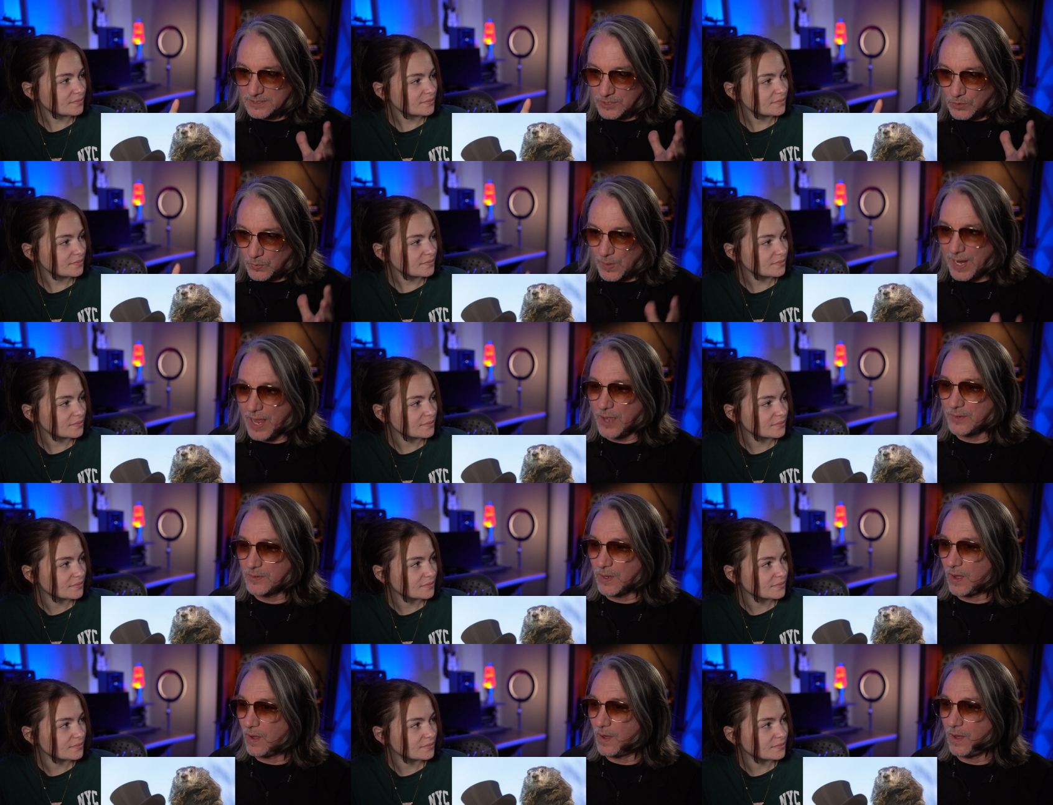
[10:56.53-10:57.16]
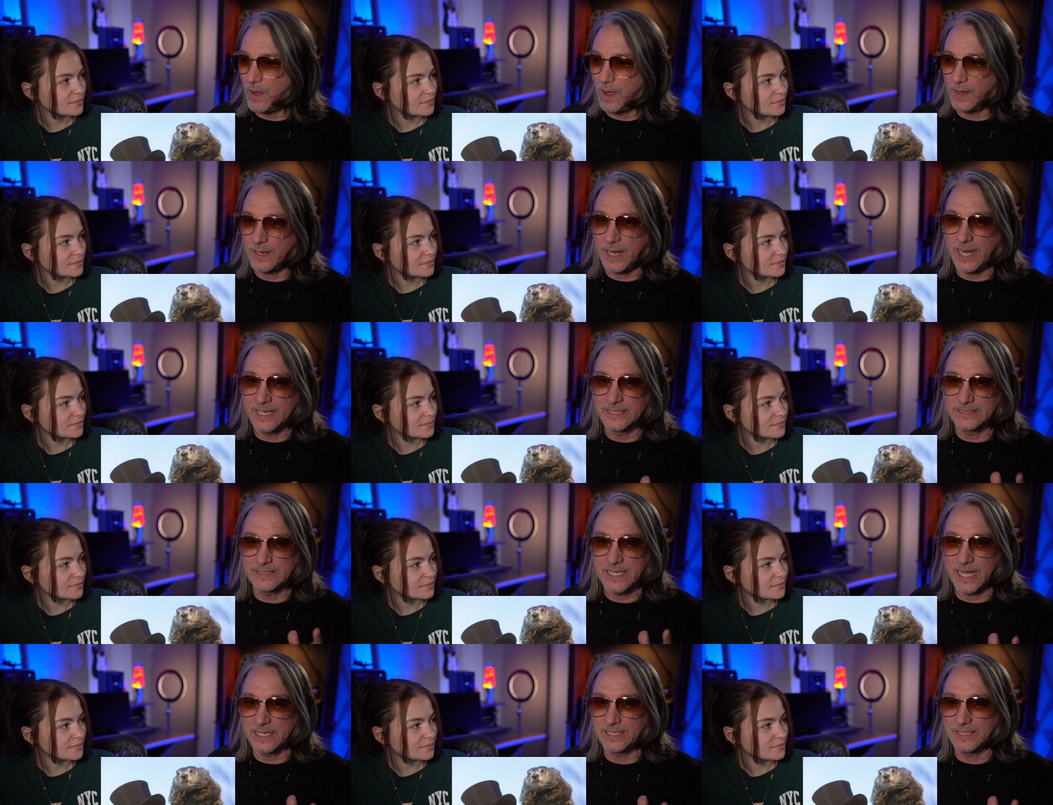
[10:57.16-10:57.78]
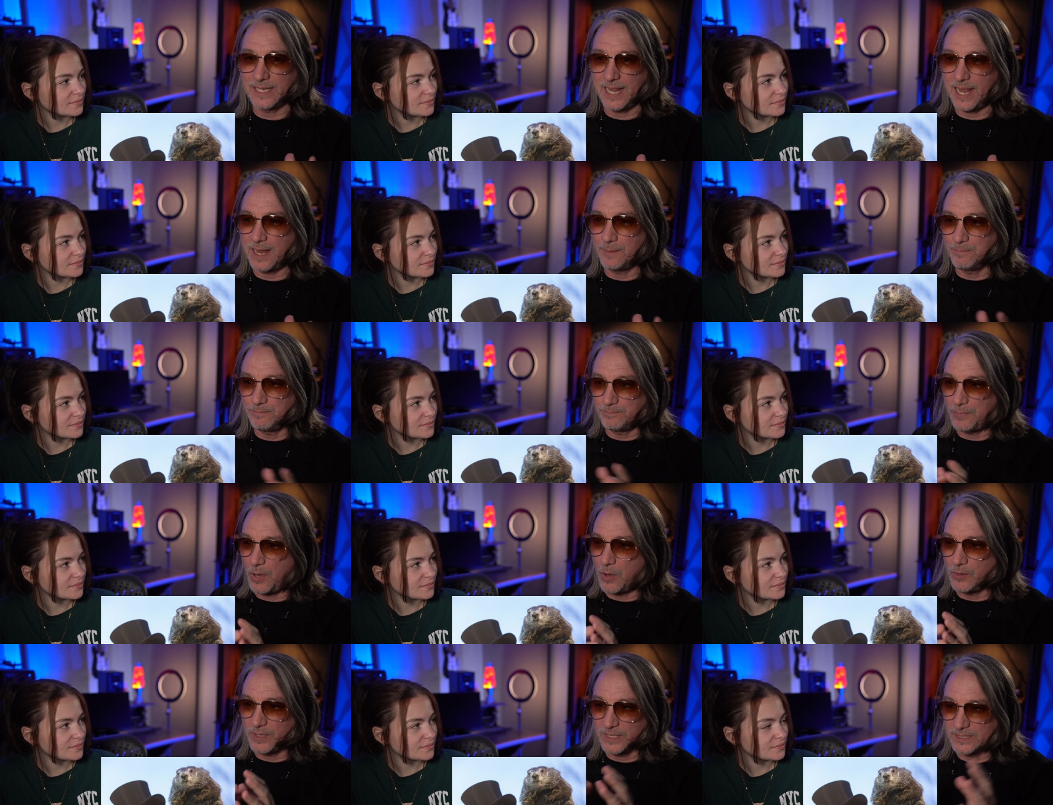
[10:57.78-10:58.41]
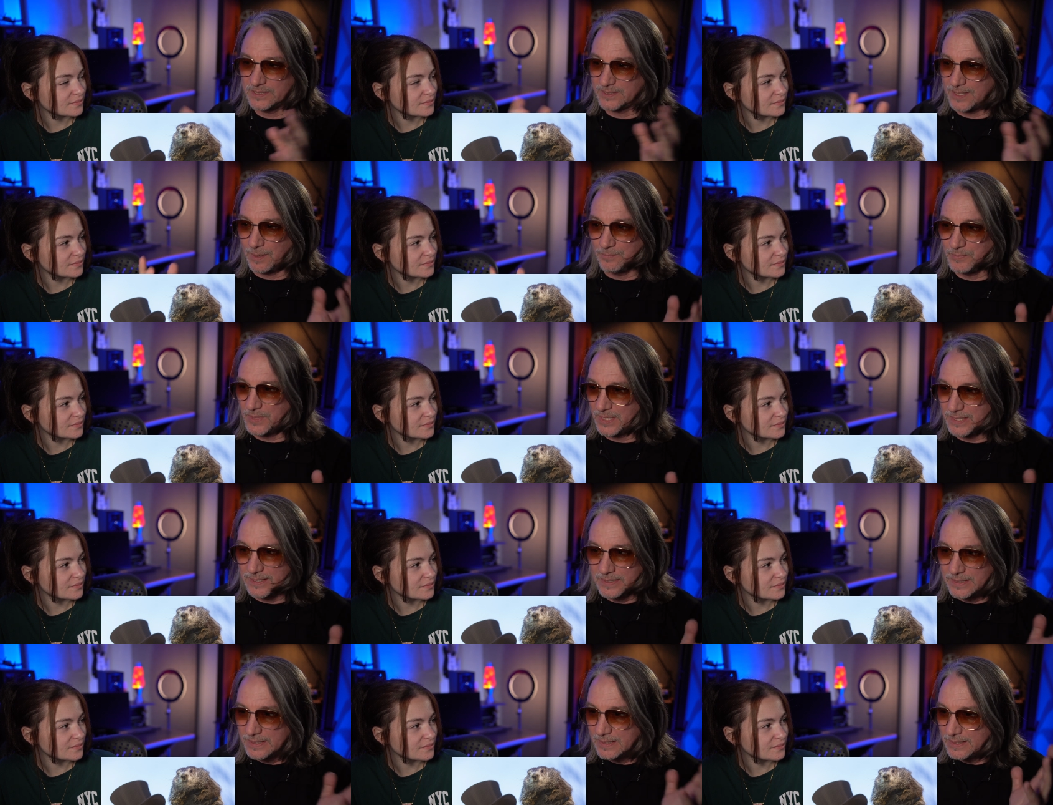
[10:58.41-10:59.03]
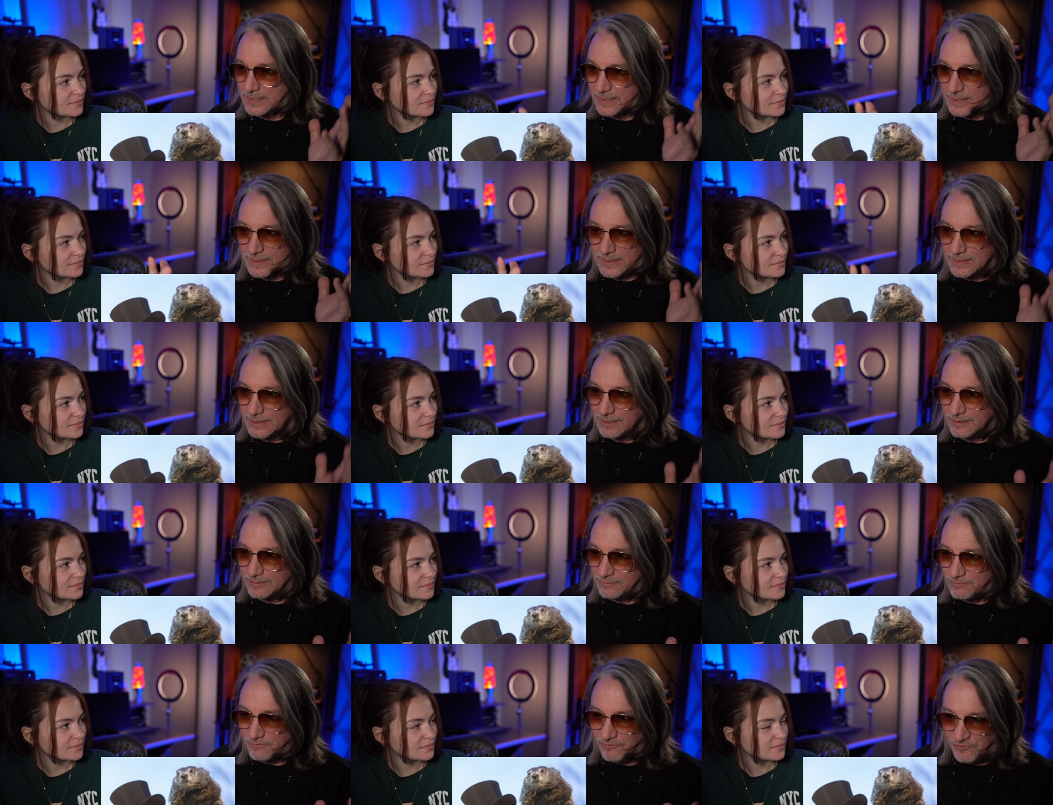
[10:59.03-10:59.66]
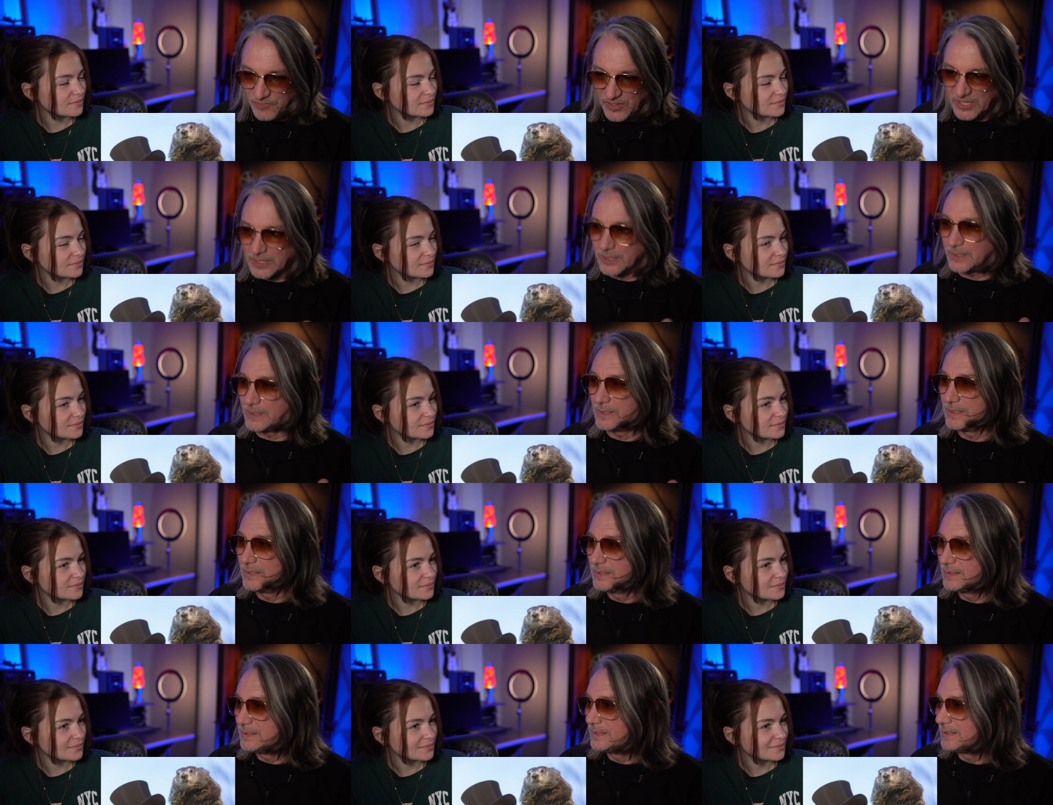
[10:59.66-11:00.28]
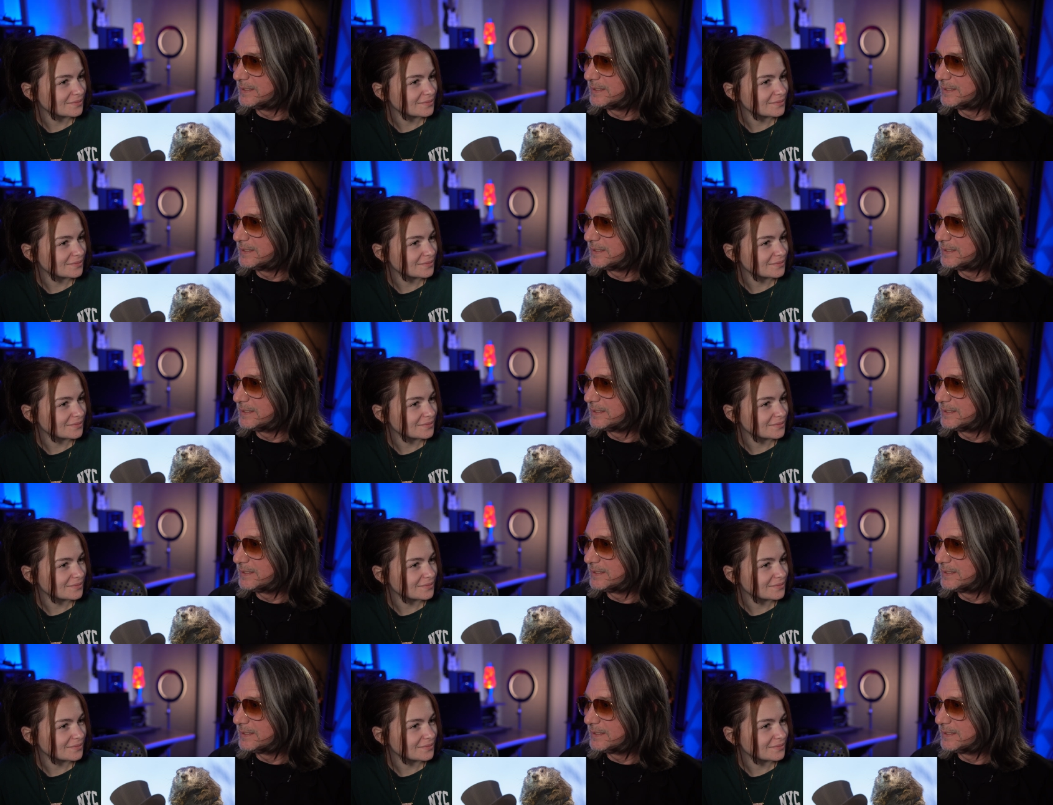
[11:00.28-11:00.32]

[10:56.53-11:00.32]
Speaker 1: groundhog, and it's got a name, Poca something, Phil,